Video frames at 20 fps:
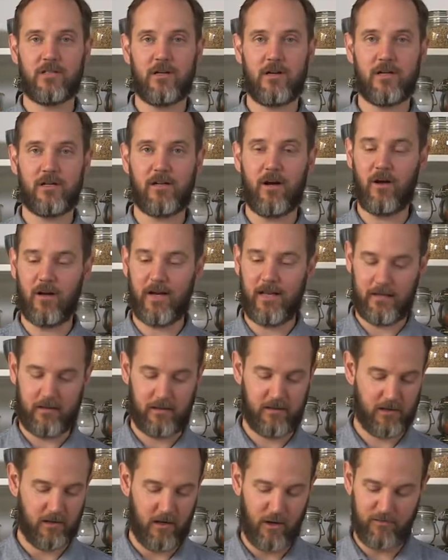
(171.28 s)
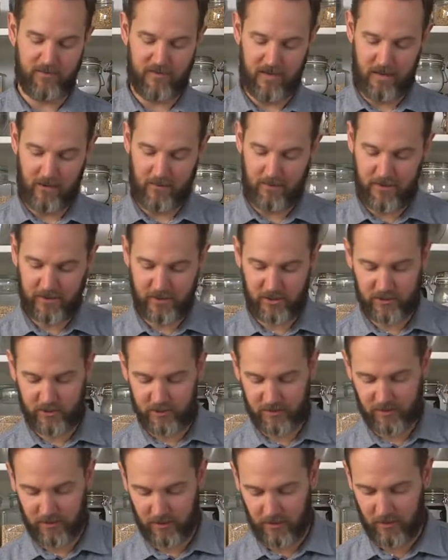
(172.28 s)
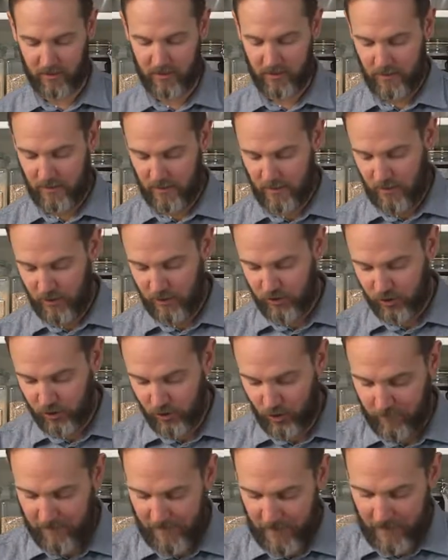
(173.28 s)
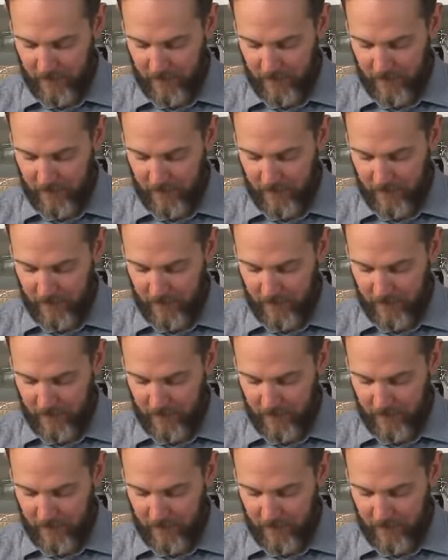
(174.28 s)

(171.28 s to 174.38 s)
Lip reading: a garlic clove here. I'm actually just going to chop that